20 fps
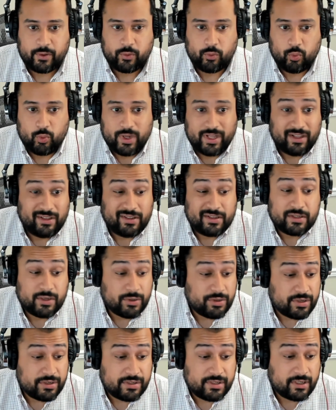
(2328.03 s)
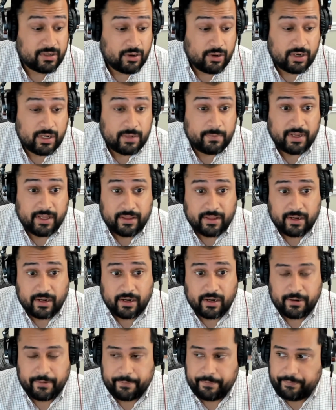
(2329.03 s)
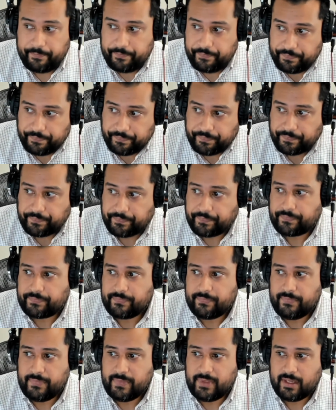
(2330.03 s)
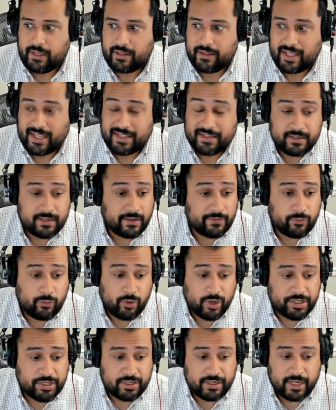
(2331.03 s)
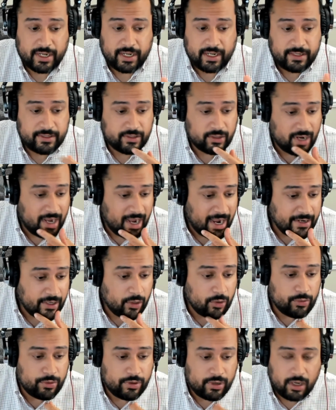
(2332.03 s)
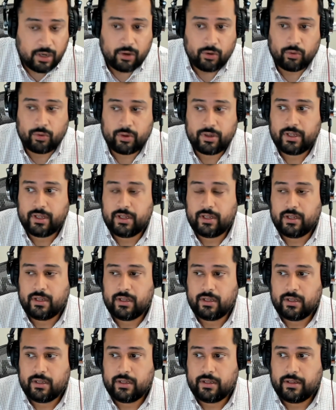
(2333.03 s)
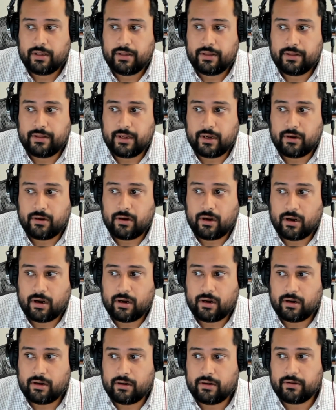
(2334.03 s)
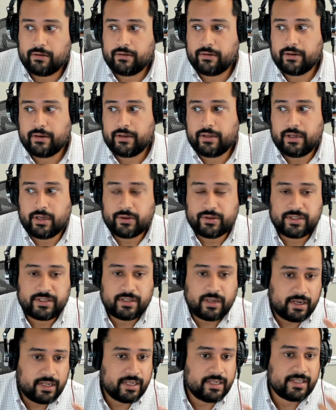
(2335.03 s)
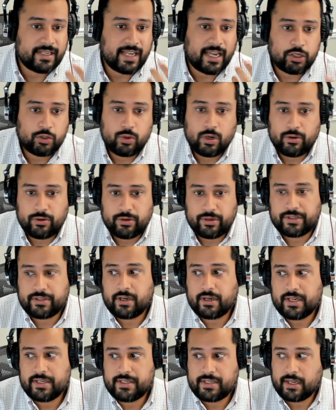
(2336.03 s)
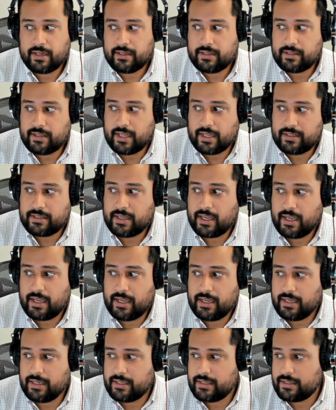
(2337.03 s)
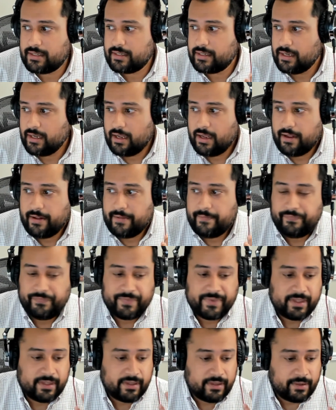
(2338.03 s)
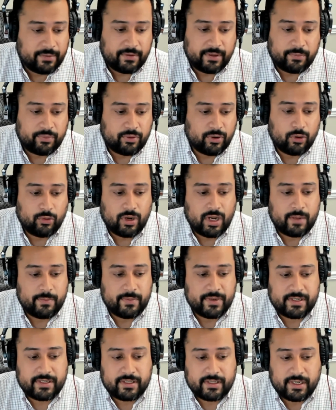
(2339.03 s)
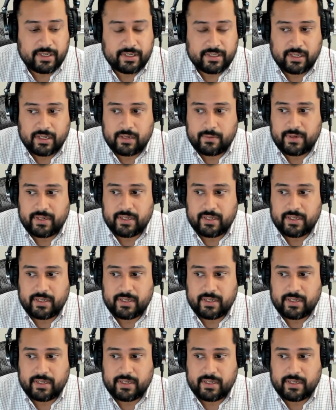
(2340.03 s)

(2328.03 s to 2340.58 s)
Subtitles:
Will Social Security be there? That's a tough question to answer. I don't know. There are, studies, actuarial studies that say the program is going to be